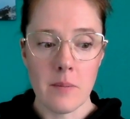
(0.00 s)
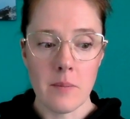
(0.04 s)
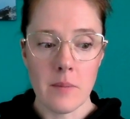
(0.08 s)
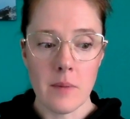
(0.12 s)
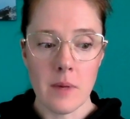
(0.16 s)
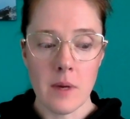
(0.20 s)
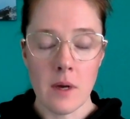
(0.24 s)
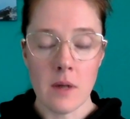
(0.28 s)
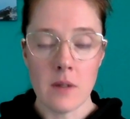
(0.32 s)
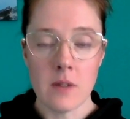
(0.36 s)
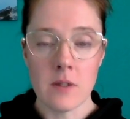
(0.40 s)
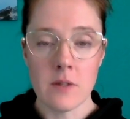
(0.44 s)

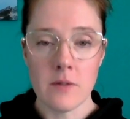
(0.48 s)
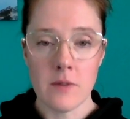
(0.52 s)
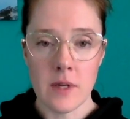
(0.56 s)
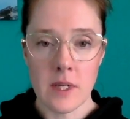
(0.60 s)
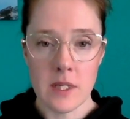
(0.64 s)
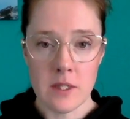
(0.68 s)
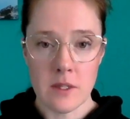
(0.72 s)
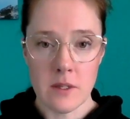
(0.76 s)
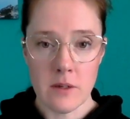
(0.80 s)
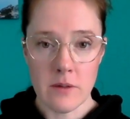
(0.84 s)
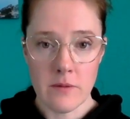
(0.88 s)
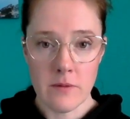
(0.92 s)

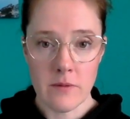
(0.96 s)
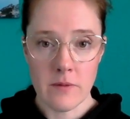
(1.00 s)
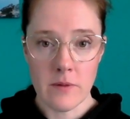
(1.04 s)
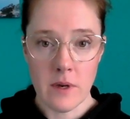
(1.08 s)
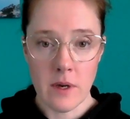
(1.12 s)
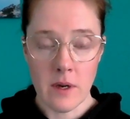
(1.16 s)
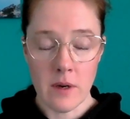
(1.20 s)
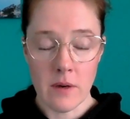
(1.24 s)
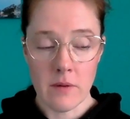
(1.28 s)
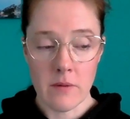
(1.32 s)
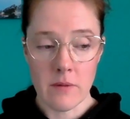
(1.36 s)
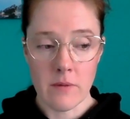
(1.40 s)
conservation
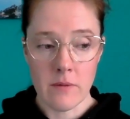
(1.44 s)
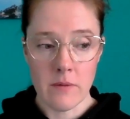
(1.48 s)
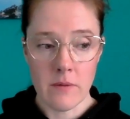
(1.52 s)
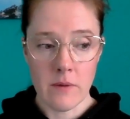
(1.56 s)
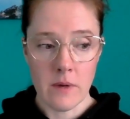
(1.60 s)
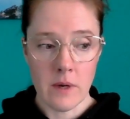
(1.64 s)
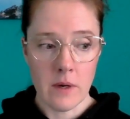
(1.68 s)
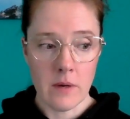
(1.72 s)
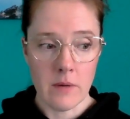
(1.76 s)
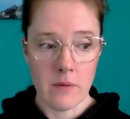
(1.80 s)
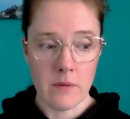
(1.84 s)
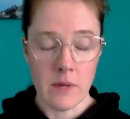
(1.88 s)
of
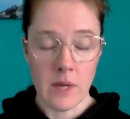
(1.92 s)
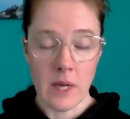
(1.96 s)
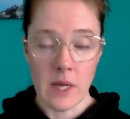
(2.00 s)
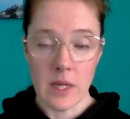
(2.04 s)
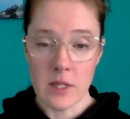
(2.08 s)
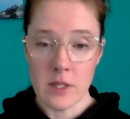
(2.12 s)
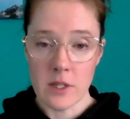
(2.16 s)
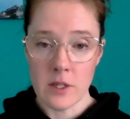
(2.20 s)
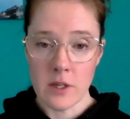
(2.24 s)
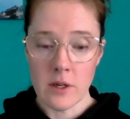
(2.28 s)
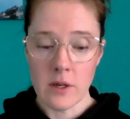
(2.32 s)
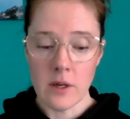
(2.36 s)

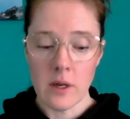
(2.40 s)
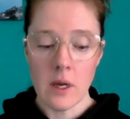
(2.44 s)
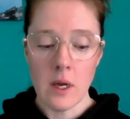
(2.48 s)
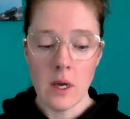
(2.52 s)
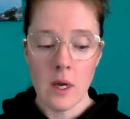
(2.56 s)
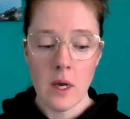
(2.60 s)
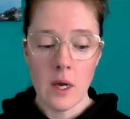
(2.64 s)
nature.